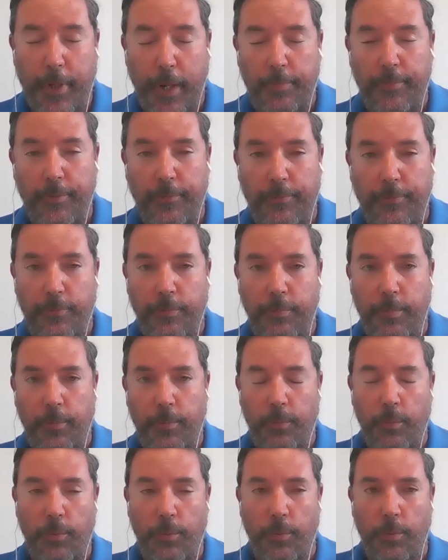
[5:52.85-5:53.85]
type
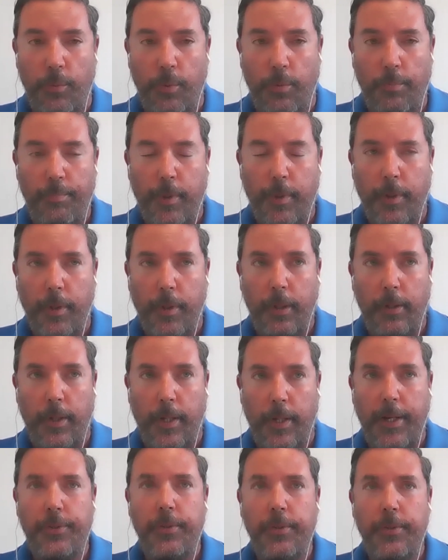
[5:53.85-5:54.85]
of
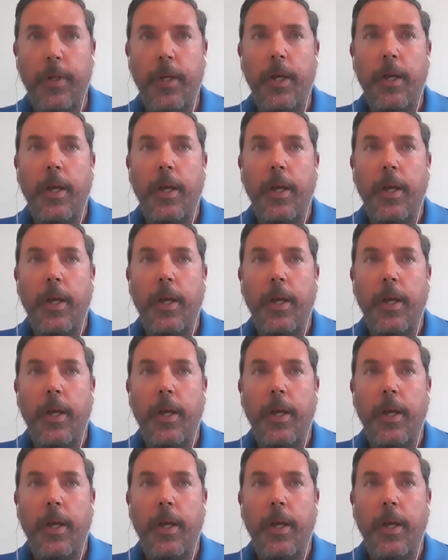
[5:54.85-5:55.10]
class.